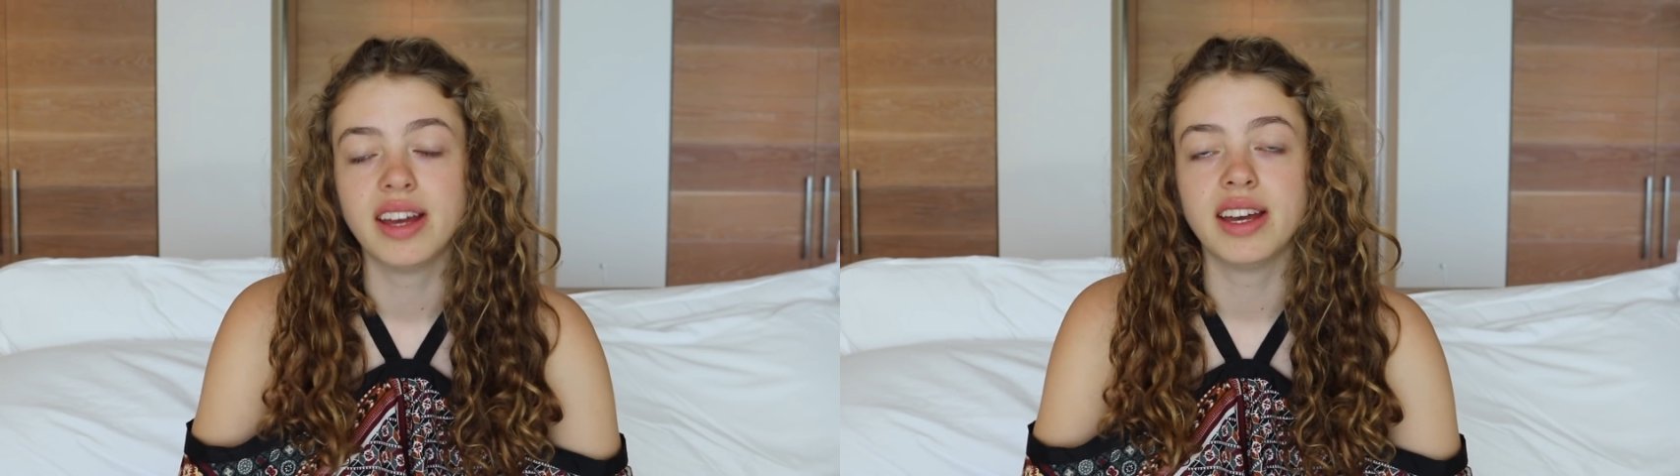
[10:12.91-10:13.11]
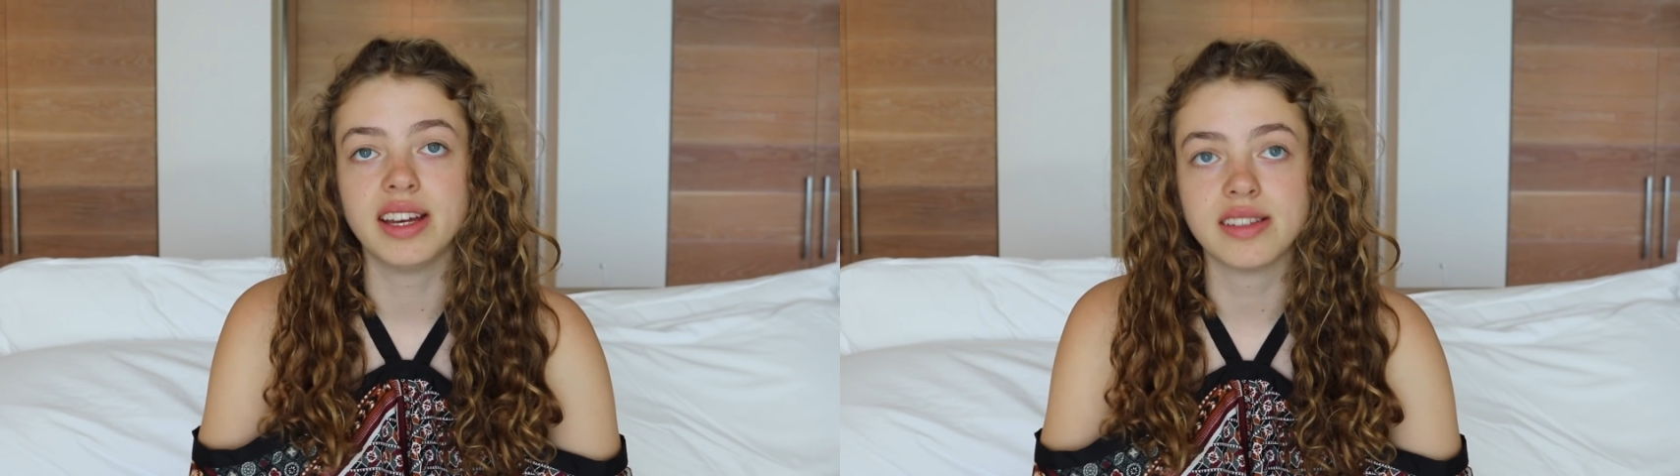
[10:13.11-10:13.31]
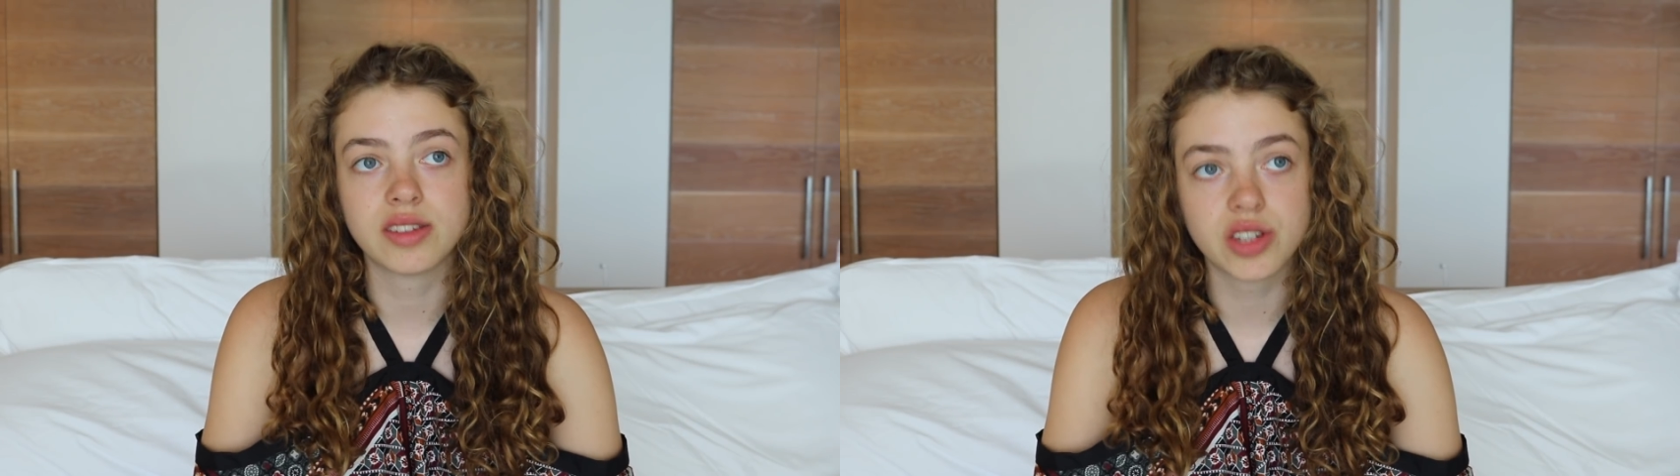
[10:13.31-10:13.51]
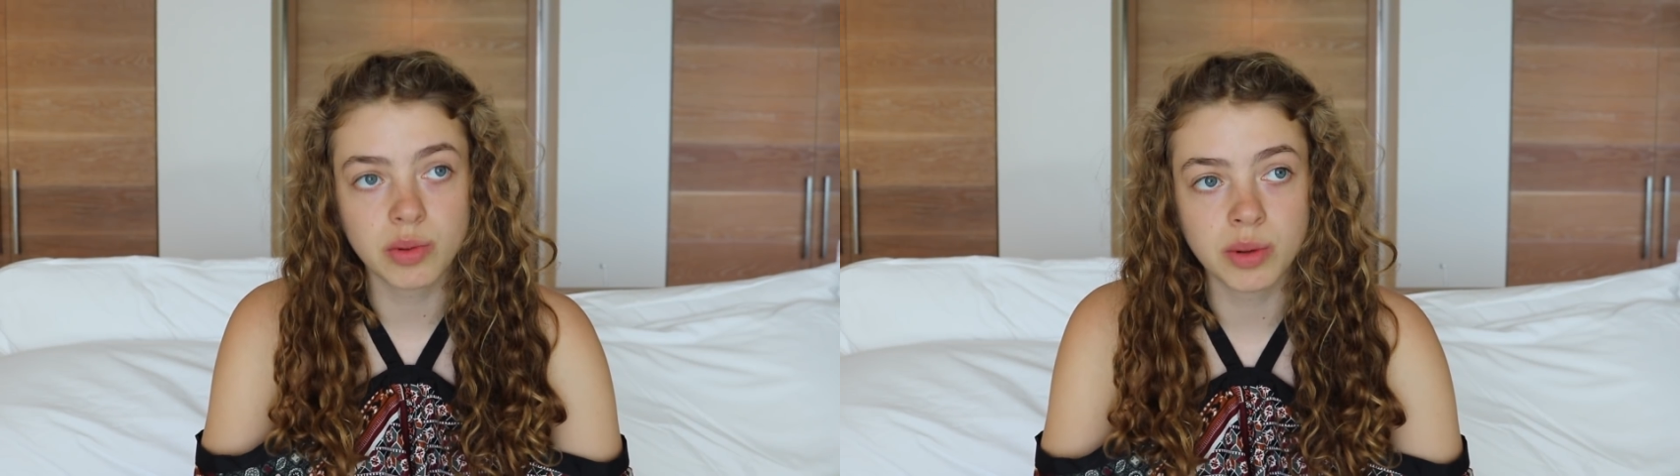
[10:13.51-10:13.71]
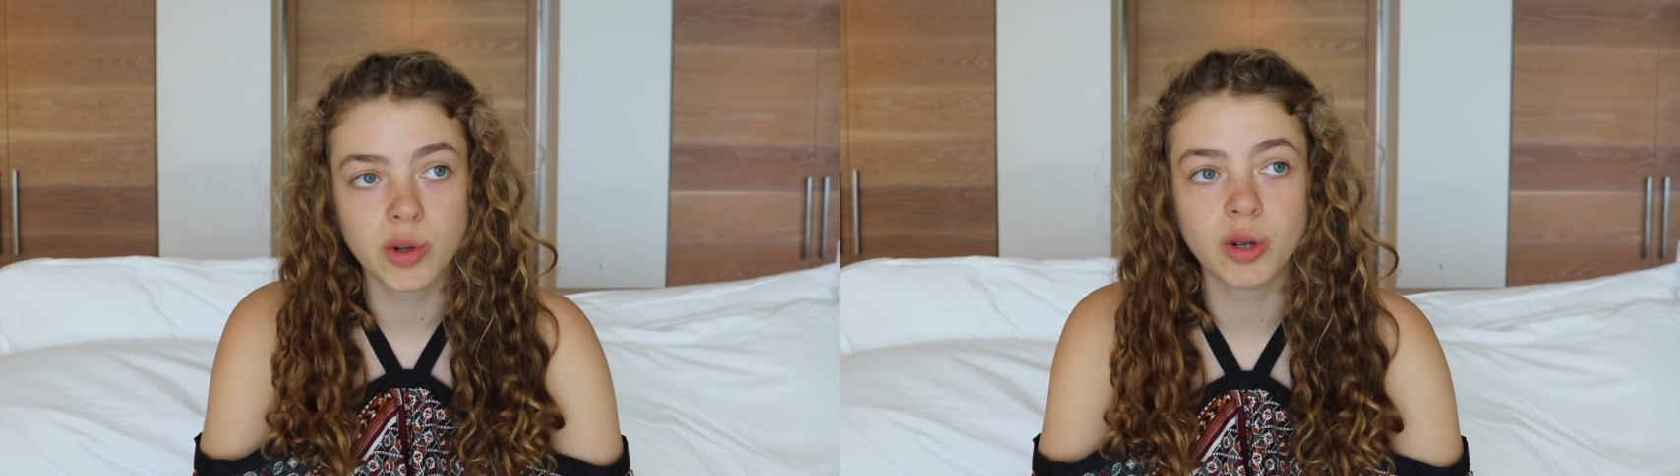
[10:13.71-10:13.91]
It is
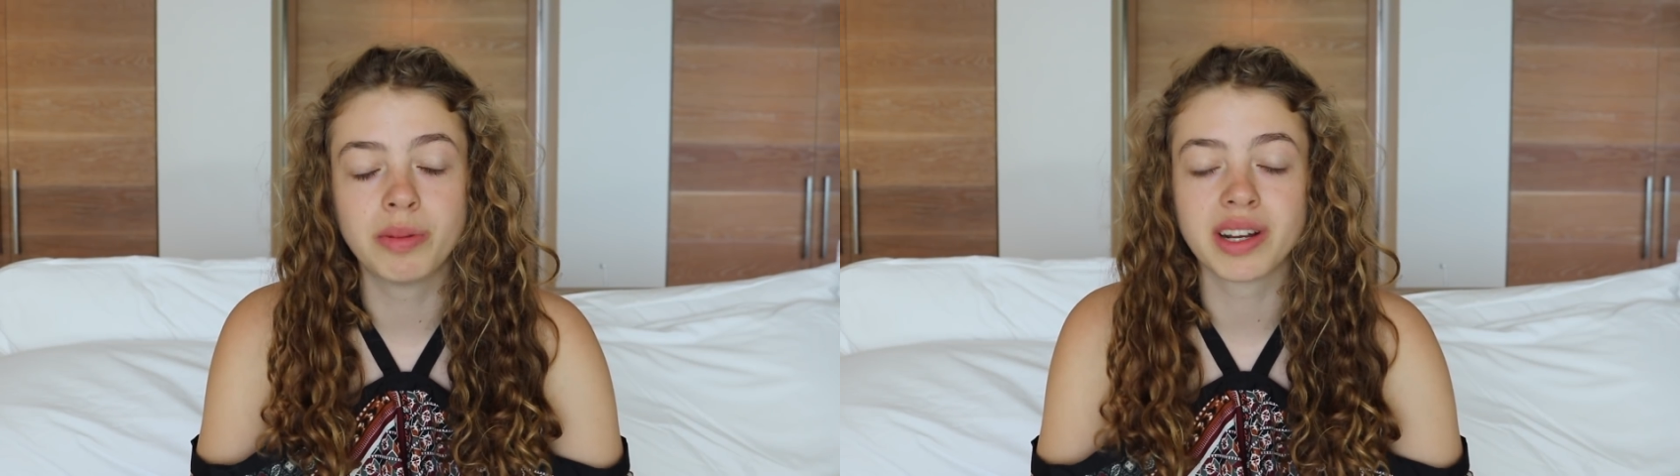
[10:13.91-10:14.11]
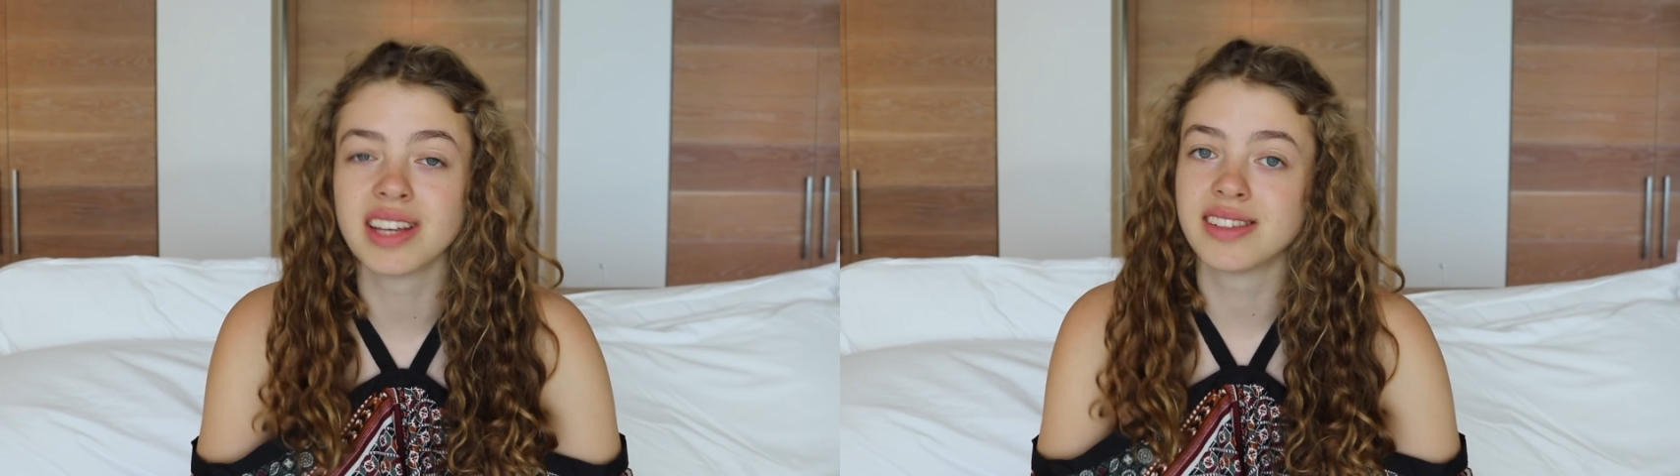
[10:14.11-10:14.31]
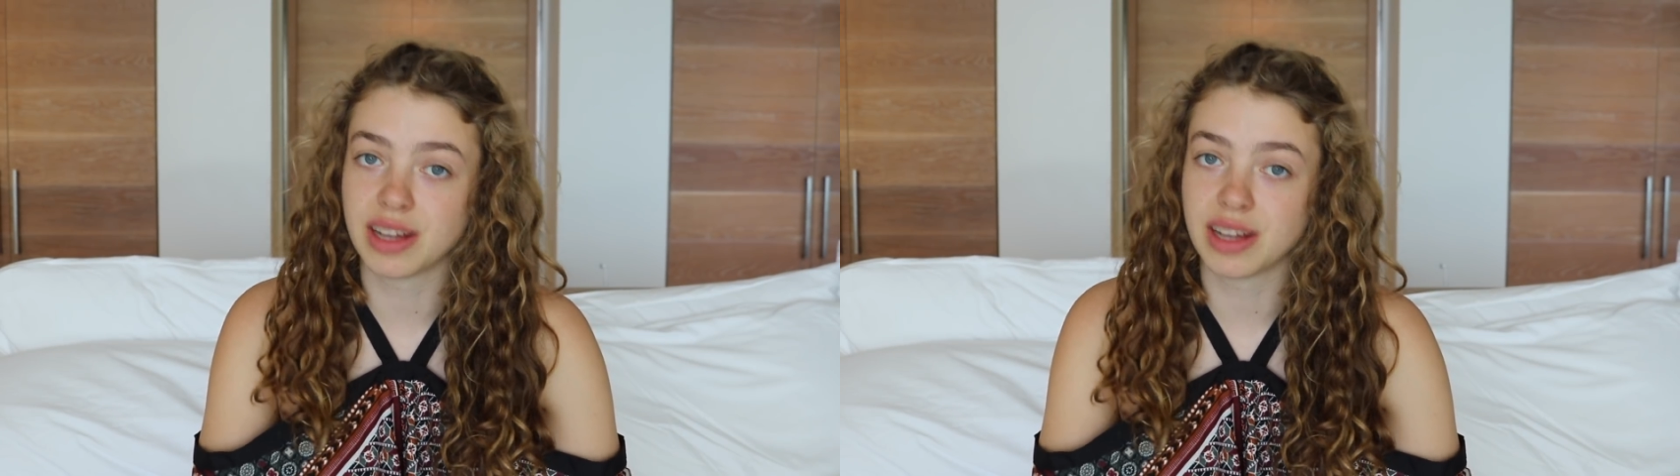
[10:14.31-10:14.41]
doable, but it is